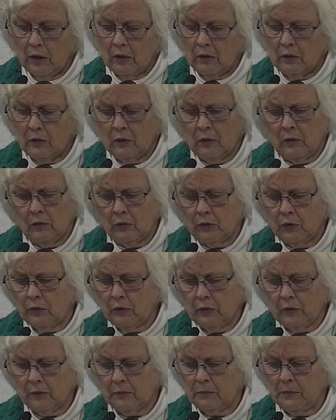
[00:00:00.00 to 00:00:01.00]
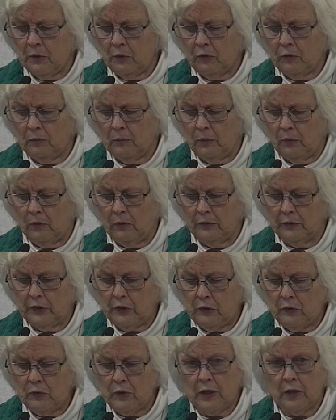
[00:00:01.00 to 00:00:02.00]
No, you look miserable.
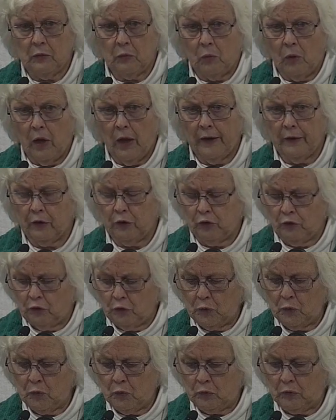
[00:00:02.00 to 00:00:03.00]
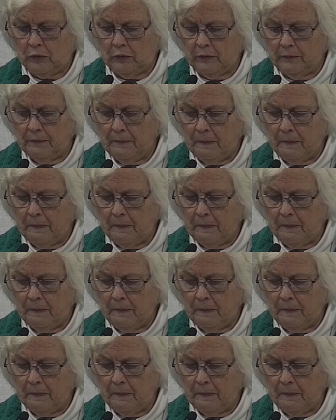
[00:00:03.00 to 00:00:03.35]
You need water soon.